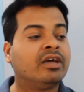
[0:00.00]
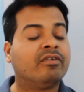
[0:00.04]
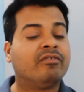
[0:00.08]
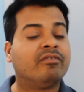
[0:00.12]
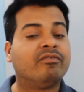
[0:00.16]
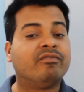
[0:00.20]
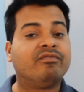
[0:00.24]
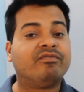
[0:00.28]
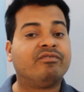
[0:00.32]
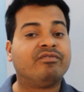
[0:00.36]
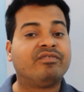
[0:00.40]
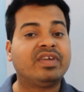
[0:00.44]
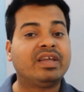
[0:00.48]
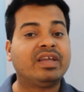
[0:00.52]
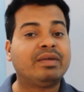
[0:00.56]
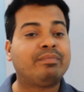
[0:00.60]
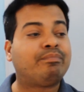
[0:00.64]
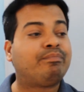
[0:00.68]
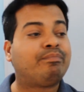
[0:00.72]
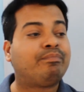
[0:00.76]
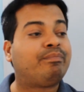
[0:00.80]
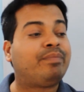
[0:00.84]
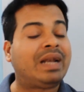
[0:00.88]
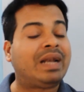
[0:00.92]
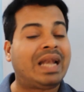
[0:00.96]
we
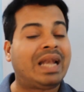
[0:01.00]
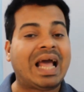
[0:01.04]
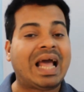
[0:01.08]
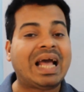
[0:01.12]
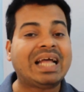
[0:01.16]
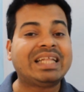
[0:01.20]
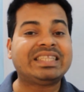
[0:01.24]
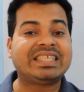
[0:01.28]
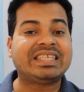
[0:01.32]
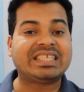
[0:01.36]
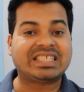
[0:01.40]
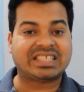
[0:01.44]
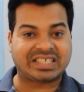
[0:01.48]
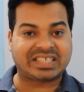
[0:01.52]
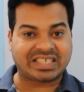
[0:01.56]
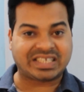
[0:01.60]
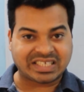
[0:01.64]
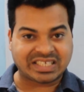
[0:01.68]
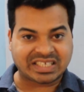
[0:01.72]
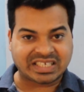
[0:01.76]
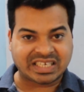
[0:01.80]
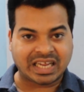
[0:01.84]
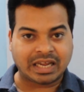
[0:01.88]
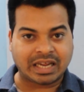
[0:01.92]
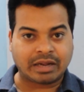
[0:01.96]
plan this
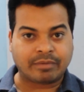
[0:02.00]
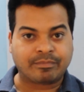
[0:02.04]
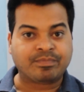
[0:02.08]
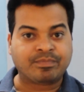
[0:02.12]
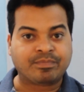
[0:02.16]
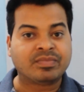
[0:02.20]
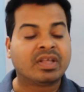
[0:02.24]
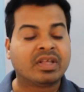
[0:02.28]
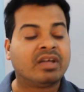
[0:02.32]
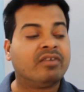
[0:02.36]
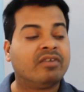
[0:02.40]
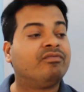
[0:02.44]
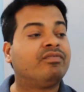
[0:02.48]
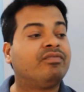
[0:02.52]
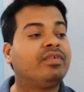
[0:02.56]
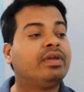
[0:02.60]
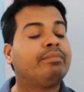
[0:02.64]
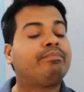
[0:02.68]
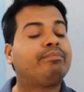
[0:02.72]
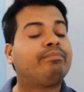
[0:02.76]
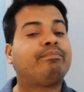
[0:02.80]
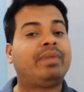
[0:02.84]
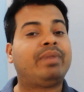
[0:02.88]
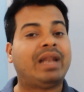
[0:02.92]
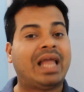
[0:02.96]
testing, we
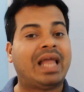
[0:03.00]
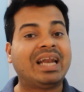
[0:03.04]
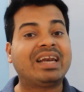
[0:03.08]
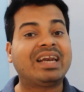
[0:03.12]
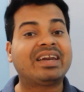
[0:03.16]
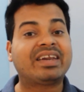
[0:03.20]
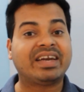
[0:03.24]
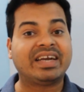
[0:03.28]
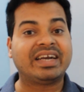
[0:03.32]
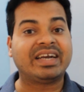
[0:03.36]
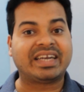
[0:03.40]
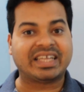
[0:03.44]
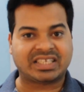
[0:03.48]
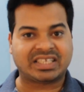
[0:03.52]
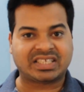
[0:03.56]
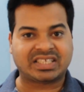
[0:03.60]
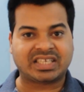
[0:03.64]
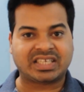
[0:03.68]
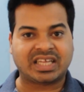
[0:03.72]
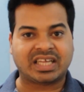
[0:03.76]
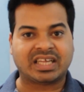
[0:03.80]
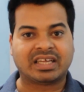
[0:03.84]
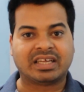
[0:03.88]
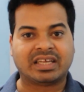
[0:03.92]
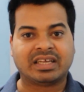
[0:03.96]
plan
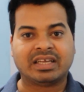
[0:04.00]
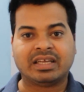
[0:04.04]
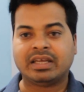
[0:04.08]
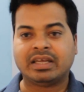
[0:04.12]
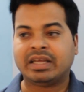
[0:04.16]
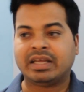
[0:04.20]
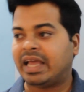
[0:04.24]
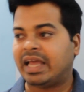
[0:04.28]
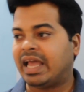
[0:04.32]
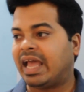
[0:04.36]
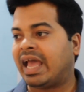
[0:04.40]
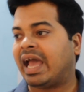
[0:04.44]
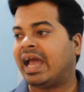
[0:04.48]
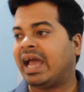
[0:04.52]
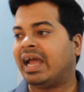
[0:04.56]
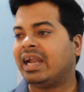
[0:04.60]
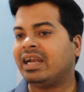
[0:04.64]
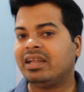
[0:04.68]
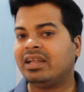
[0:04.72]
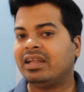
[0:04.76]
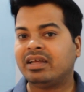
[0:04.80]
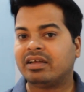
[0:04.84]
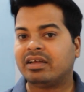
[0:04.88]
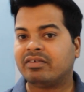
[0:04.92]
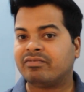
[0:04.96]
retesting,
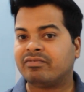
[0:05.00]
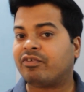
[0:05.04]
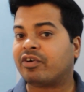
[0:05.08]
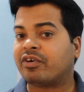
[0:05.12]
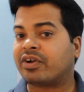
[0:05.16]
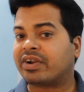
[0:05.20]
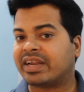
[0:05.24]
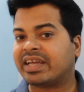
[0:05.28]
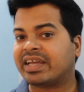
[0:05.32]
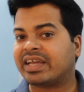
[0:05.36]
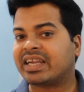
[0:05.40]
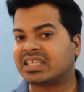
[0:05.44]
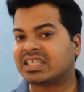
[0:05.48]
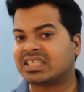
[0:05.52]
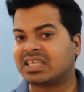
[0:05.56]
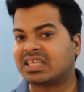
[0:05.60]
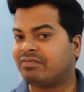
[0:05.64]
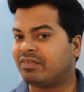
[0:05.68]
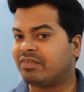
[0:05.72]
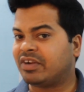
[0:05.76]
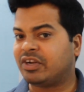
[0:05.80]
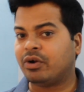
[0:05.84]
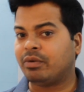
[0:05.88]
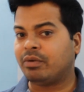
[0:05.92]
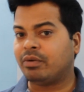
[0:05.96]
and for regression
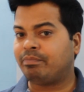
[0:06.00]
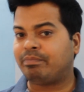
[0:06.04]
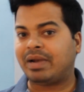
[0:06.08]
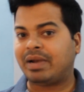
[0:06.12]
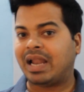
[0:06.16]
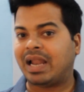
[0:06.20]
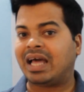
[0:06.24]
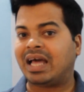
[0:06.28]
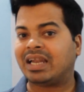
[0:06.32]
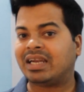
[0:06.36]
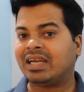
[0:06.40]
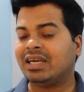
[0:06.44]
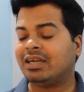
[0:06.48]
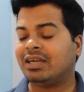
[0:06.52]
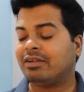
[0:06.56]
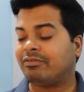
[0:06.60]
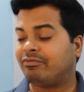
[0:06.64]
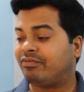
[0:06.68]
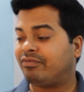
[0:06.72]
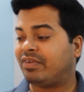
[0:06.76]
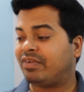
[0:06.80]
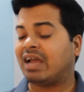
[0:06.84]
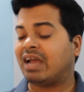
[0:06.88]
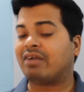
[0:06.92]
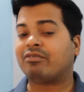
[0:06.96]
we don't plan it,
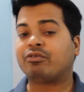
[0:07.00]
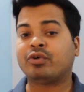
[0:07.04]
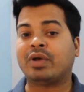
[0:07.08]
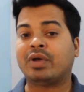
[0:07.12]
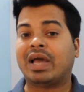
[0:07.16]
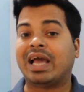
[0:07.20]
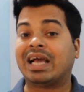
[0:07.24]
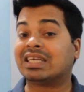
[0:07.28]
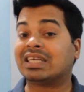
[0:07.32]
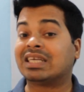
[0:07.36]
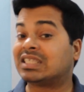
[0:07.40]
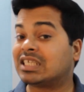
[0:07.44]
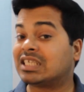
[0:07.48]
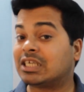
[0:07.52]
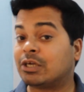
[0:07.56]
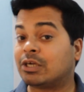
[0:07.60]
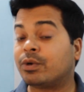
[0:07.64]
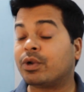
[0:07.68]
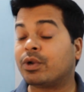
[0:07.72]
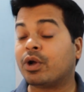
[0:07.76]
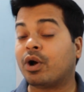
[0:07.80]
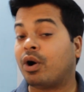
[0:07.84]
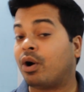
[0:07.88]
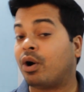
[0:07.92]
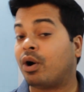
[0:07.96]
we have to
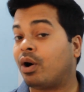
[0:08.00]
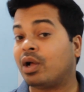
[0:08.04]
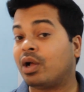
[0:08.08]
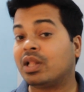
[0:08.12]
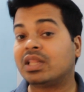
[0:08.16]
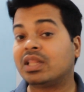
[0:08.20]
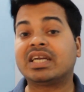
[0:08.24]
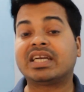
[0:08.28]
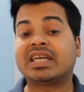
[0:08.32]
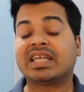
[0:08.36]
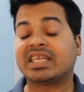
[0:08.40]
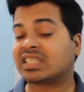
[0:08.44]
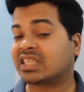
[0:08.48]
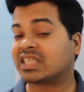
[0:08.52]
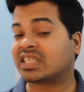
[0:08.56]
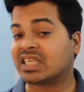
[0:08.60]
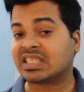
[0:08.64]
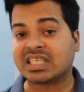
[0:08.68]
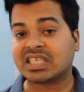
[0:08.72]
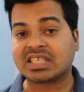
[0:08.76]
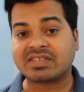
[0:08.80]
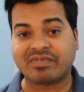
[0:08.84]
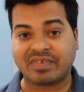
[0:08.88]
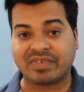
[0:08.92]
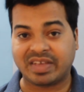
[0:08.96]
execute all the test
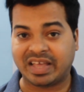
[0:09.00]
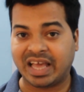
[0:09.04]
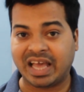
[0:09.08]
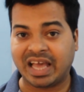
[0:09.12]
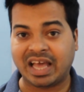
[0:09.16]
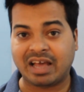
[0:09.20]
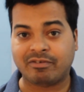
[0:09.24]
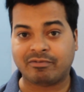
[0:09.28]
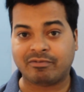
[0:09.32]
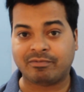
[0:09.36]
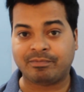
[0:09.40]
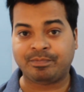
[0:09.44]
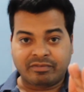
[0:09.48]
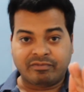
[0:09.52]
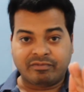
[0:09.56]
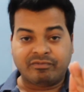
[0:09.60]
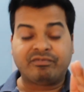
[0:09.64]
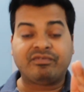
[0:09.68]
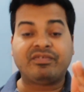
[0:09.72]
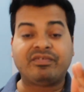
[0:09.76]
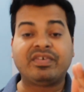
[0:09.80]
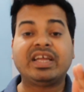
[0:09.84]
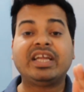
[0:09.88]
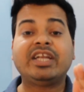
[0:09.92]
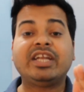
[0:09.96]
cases we have.
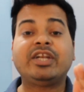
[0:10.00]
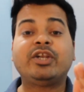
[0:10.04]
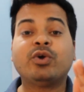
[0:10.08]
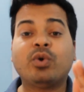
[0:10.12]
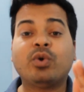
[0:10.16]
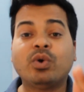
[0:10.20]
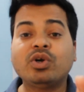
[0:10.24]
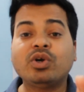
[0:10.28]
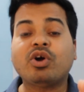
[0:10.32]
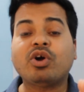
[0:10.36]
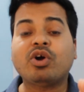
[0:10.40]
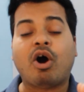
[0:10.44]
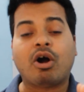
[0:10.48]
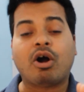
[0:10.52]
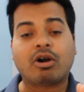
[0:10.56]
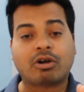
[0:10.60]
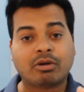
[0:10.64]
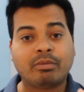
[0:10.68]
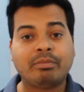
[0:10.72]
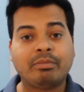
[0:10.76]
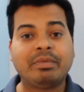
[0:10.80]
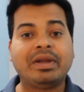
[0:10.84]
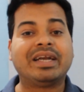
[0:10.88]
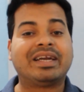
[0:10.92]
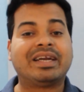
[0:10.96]
We don't
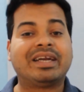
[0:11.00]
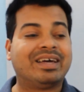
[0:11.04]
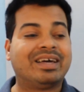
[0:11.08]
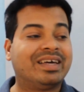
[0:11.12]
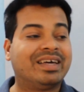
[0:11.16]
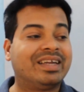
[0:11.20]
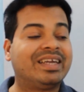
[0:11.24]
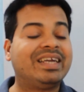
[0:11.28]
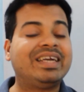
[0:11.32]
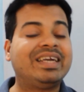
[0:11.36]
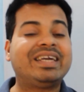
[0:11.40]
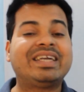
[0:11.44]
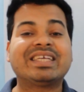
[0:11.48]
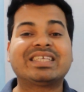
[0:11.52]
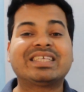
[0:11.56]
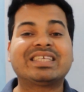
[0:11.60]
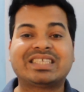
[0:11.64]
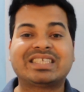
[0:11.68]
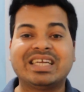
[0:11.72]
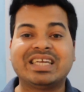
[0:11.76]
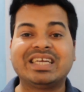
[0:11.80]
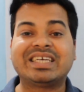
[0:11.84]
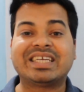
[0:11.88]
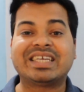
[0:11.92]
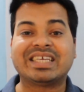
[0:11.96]
automate
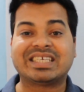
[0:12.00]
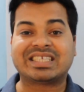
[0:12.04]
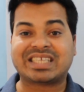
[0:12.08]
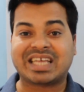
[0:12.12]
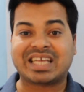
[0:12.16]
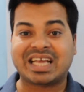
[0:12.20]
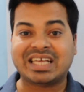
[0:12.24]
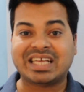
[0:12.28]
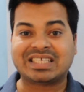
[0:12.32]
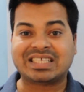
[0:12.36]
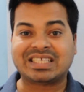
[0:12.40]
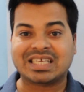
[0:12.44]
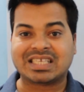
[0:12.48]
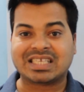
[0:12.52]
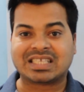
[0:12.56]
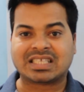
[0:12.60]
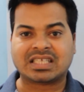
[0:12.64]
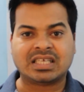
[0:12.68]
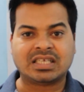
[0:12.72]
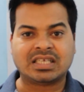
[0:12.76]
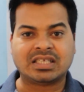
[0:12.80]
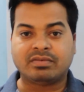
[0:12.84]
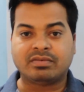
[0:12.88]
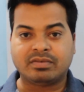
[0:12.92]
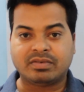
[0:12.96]
retesting test
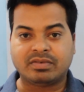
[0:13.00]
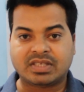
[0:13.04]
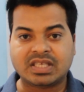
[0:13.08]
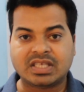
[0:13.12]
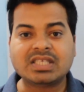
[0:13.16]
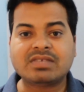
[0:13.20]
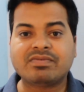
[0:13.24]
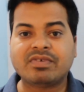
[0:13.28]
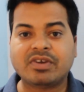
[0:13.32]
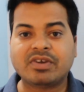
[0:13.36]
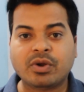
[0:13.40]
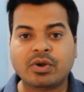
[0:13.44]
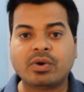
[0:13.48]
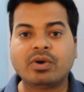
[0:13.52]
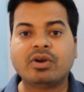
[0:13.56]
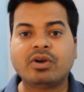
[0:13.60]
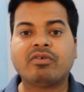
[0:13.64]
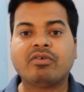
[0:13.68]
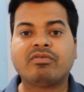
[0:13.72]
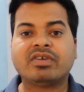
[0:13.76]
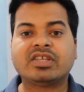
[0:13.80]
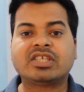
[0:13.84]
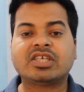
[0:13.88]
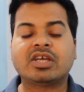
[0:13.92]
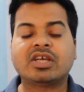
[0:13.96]
cases since we don't know
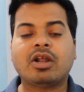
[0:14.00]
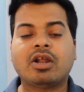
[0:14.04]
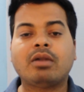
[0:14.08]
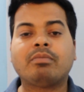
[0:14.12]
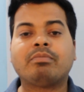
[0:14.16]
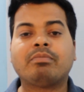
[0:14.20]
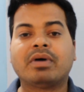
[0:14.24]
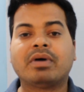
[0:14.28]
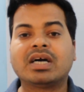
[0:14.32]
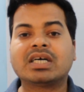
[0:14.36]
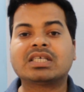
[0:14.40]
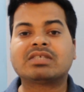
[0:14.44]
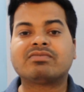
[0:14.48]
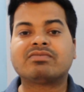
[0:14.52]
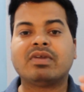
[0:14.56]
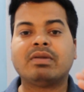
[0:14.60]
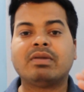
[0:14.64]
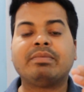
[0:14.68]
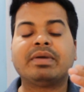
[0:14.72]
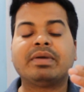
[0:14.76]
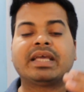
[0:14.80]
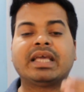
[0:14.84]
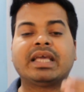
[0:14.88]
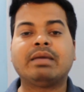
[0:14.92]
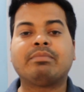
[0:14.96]
which and all bugs will
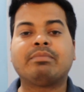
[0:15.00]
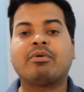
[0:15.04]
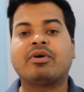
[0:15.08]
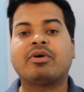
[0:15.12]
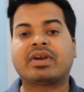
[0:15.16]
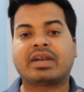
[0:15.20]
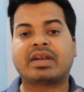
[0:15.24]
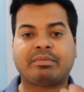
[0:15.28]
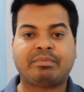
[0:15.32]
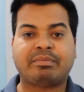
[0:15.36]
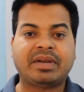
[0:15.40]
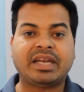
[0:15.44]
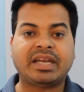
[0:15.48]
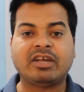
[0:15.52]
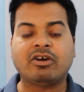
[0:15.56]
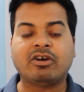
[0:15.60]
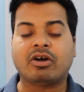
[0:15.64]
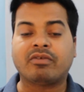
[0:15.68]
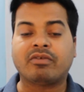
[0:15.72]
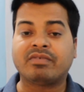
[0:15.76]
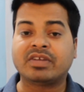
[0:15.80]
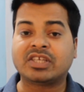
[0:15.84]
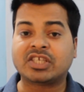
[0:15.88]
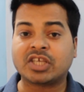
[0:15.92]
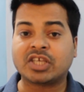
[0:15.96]
be keep on repeating
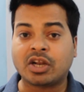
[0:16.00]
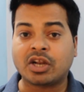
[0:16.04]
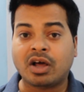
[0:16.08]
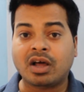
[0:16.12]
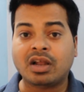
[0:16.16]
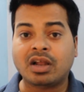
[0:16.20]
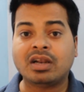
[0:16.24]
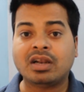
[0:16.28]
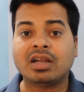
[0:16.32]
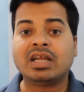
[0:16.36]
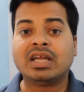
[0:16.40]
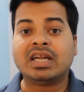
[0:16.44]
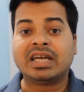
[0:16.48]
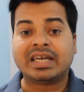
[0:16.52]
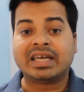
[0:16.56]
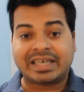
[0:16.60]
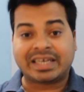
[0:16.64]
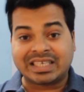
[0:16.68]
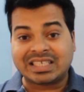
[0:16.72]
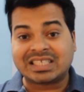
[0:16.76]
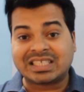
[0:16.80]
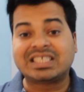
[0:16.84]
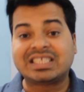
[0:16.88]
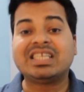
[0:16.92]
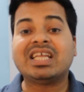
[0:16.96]
or which and all
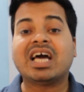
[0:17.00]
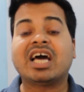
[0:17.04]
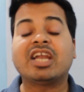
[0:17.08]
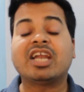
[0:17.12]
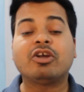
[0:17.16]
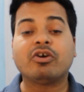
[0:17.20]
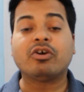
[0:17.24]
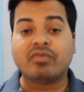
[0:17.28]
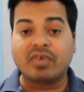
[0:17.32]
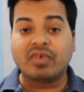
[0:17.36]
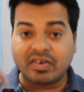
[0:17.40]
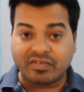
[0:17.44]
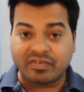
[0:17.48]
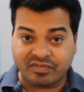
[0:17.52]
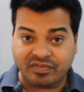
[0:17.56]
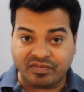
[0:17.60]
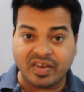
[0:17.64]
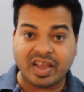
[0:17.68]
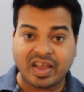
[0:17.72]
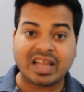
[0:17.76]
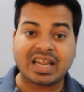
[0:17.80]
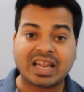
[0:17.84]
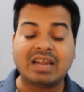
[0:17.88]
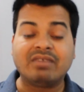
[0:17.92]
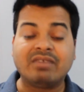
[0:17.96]
test scenario will
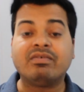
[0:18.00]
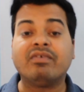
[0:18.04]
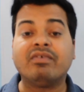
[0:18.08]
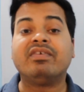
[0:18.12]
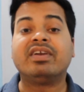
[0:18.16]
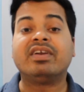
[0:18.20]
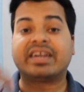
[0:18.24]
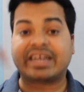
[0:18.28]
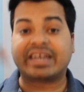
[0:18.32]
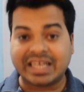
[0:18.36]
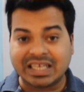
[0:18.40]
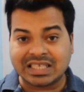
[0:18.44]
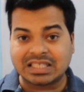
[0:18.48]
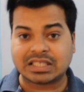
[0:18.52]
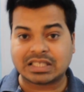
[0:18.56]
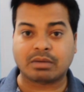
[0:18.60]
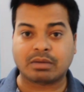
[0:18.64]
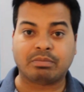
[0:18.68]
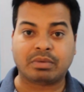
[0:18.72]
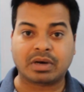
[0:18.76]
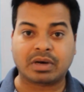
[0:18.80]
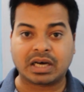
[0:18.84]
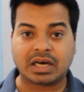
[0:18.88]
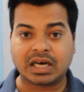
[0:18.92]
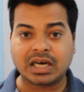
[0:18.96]
fail and we will raise the
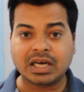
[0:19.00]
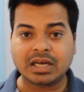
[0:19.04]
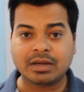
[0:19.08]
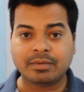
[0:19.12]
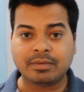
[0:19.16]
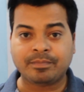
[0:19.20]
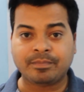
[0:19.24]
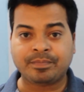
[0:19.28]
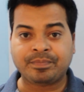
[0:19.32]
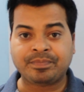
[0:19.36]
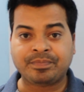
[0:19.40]
bug.